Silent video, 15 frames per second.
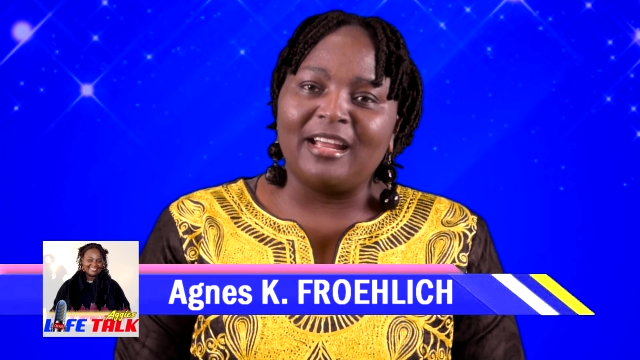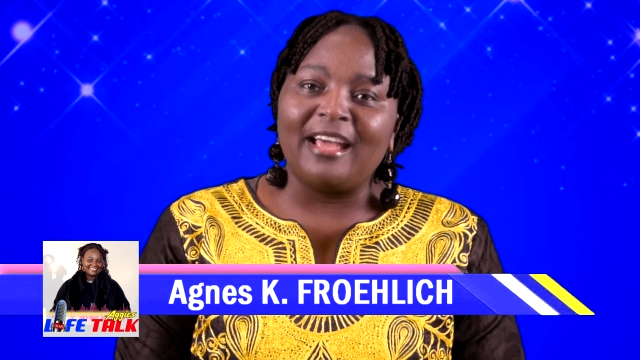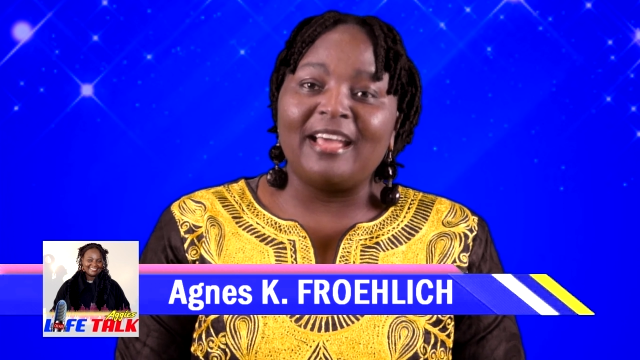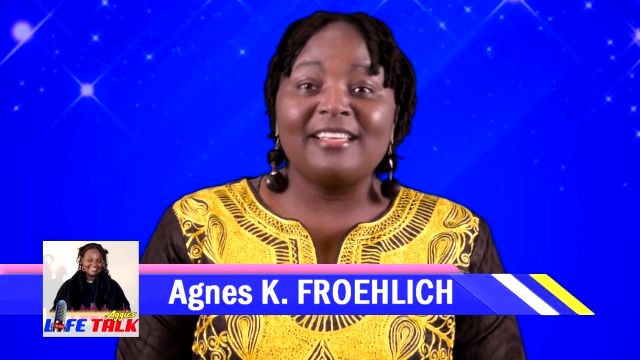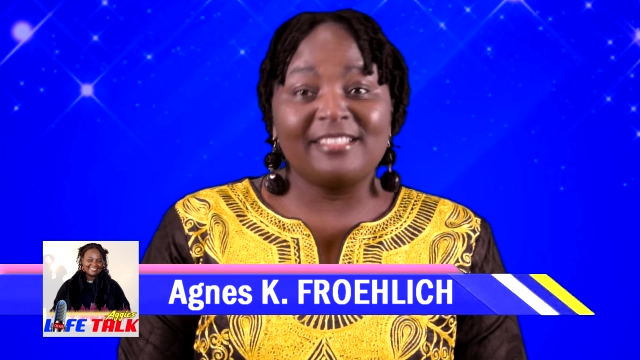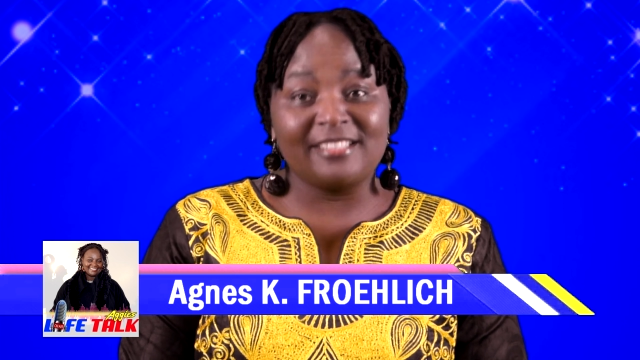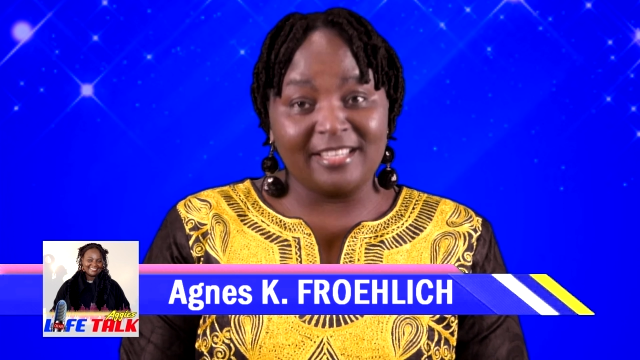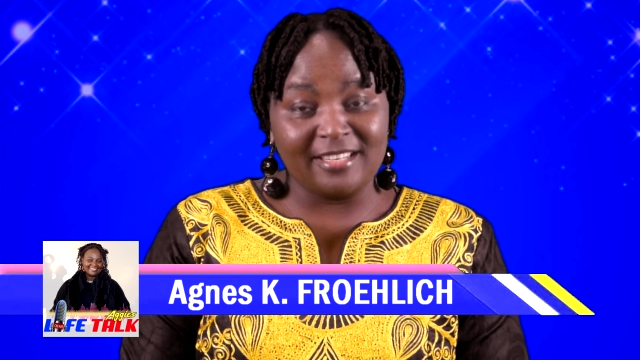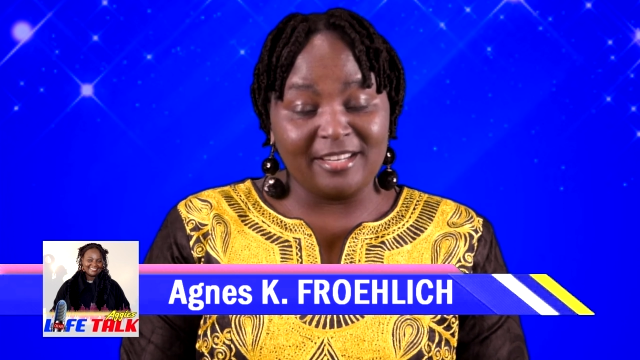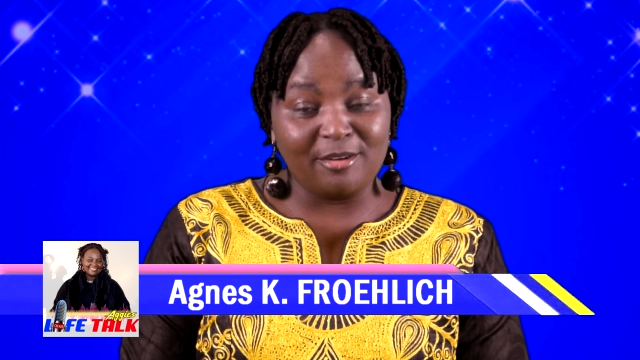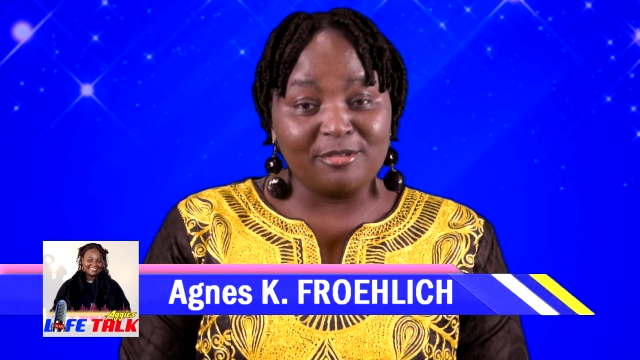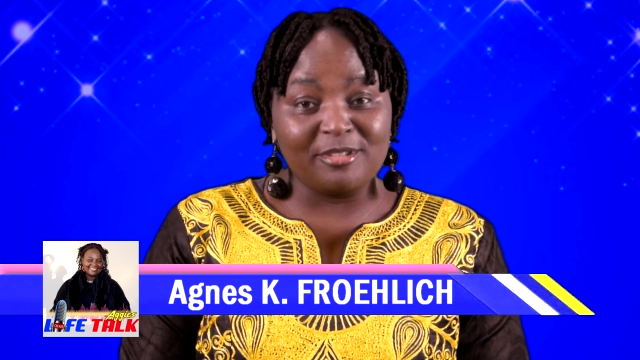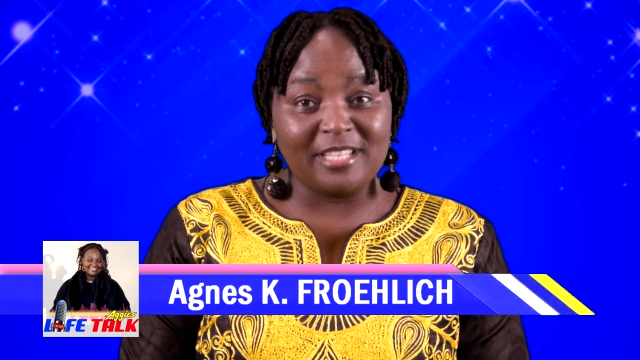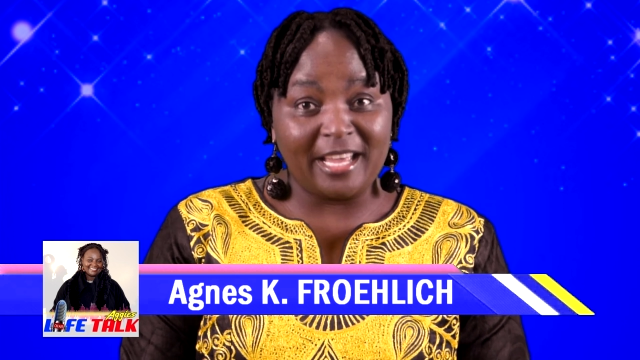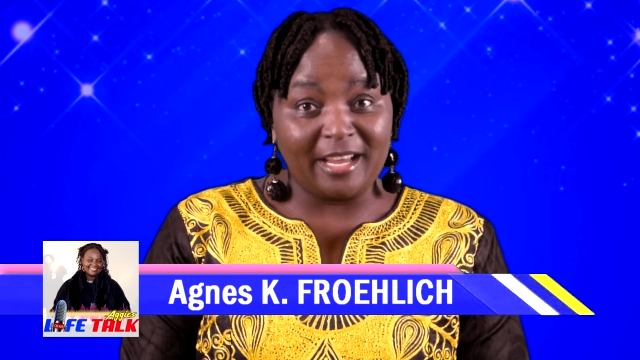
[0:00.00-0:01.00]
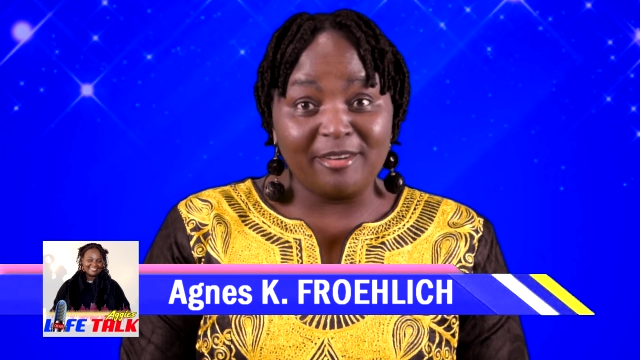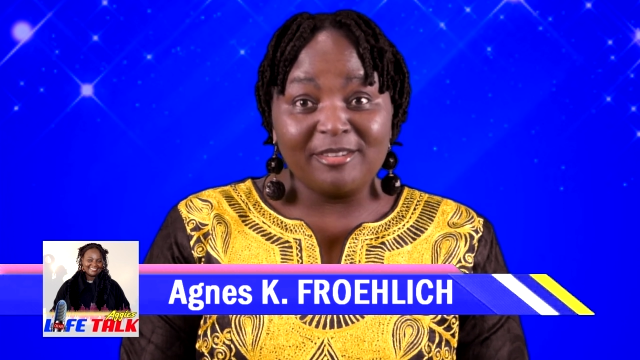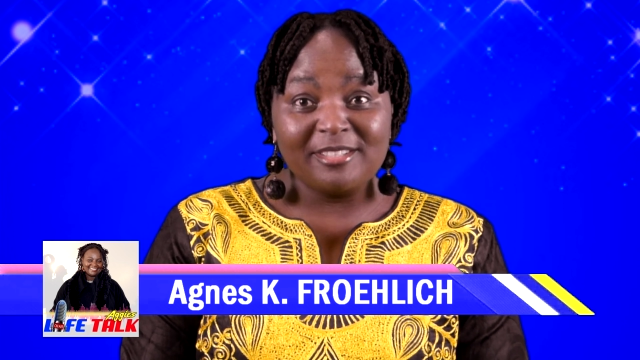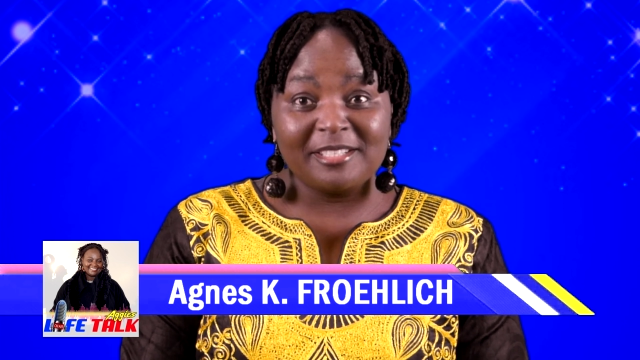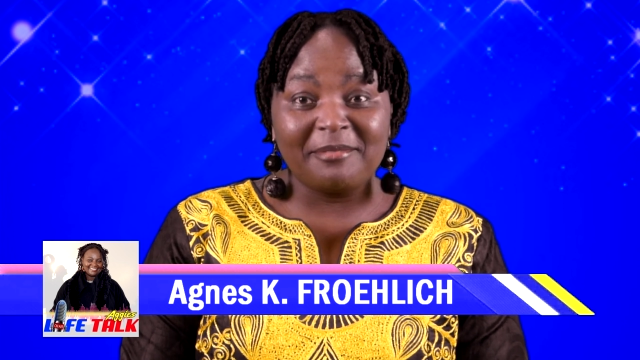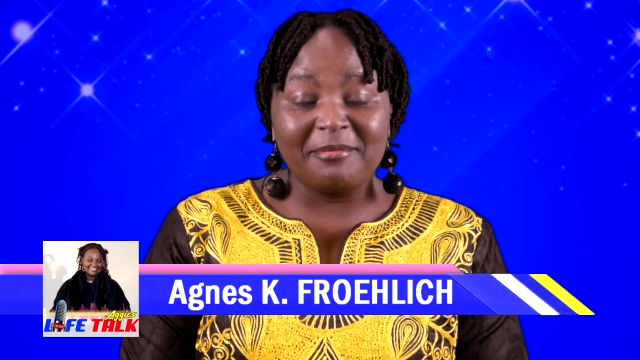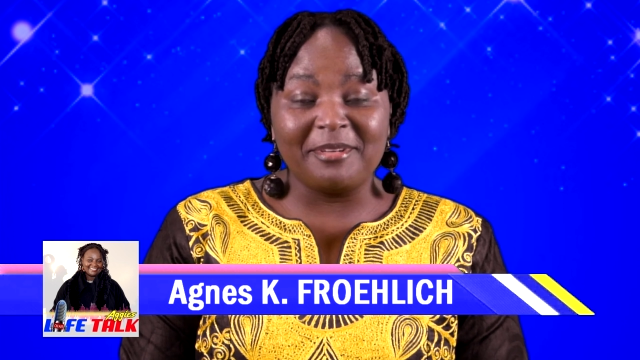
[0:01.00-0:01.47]
I said I'll tackle
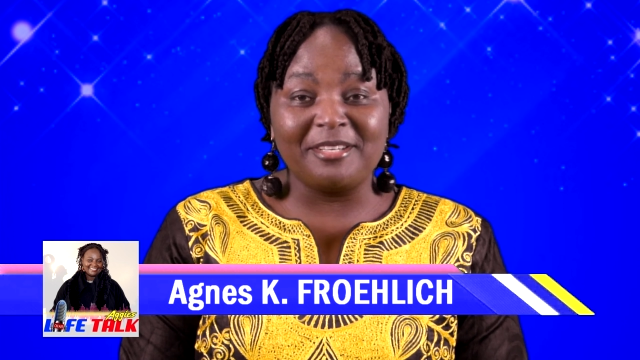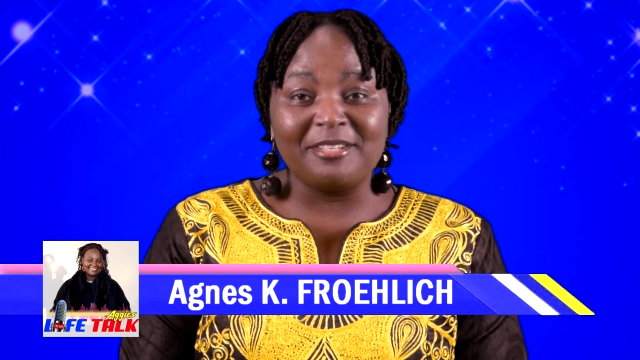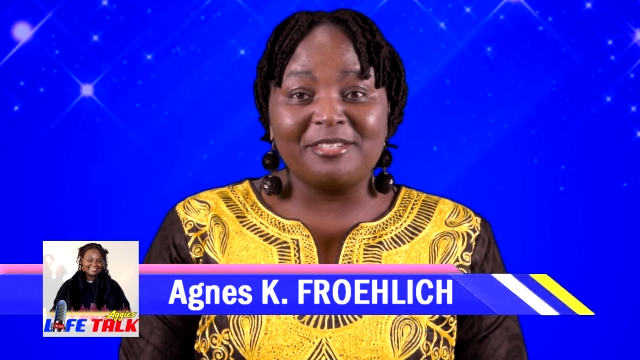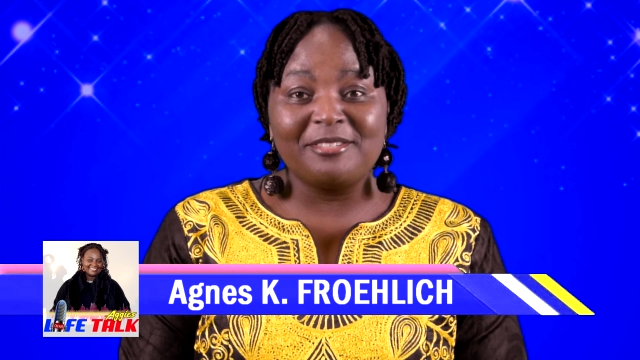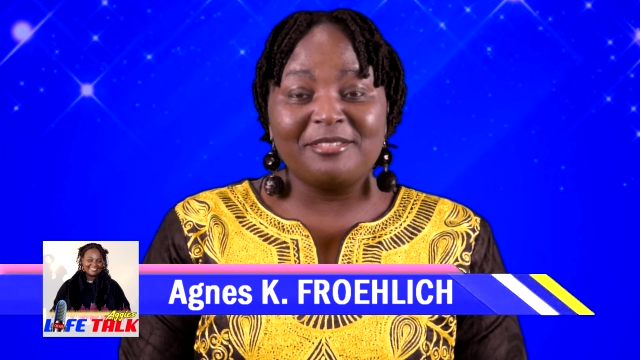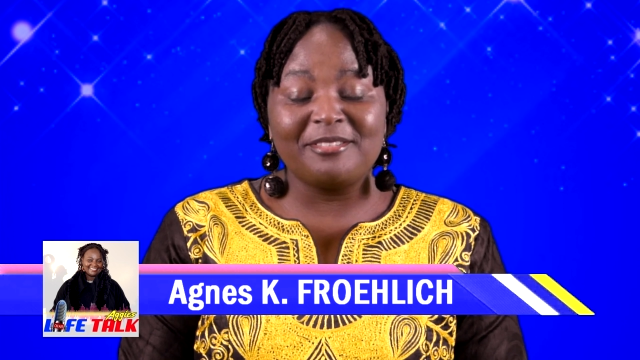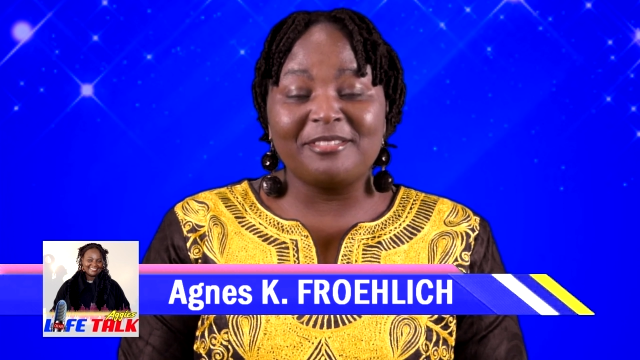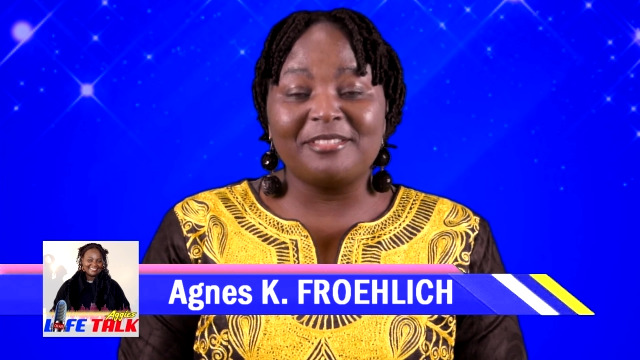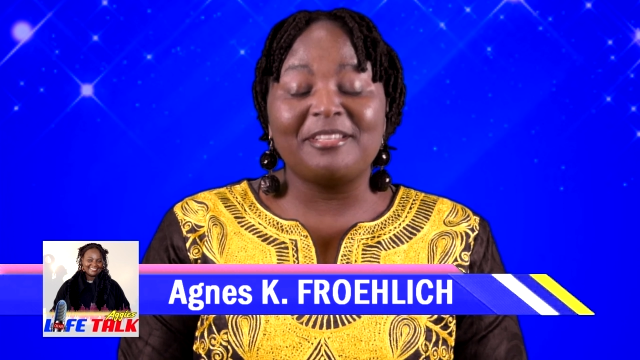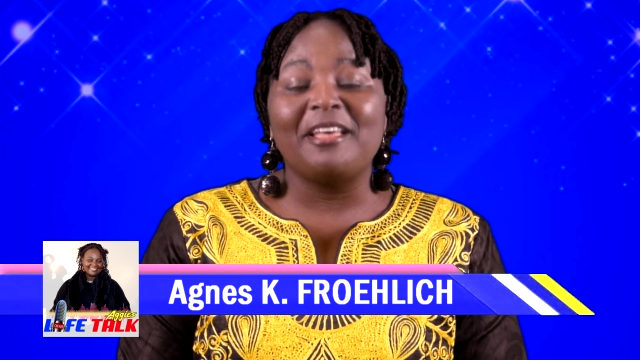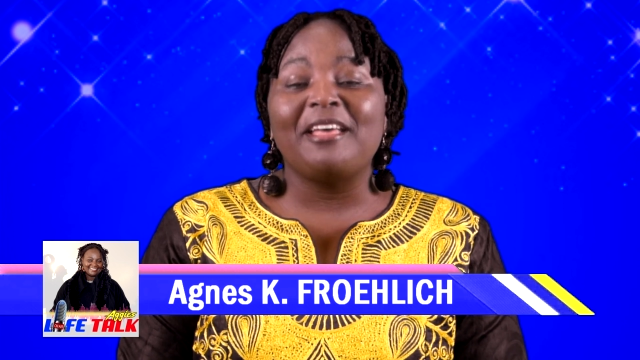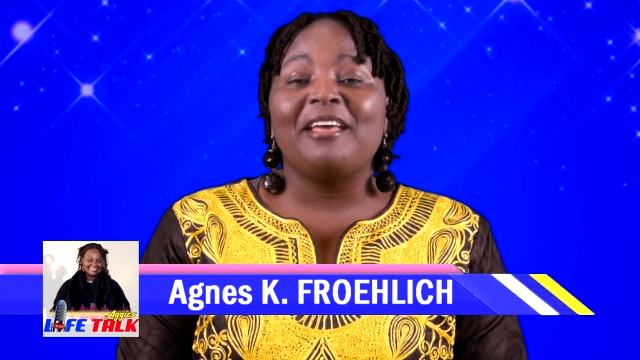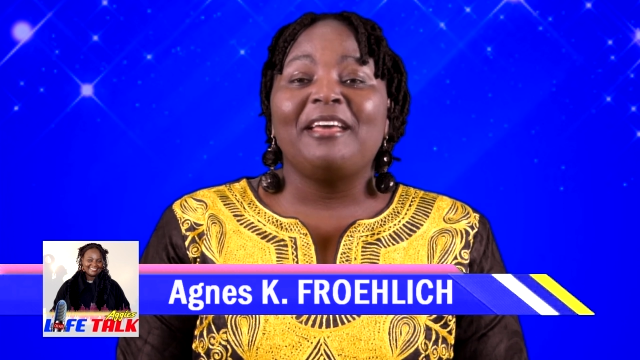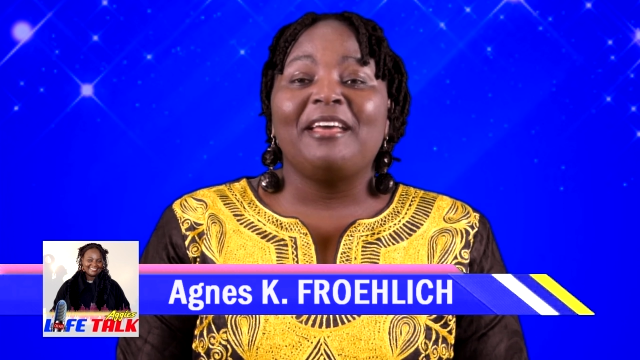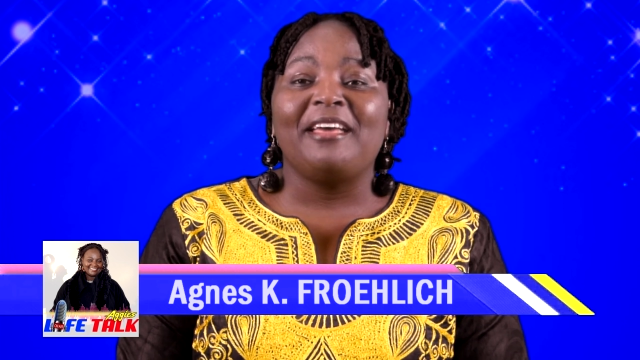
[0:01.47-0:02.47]
some issues,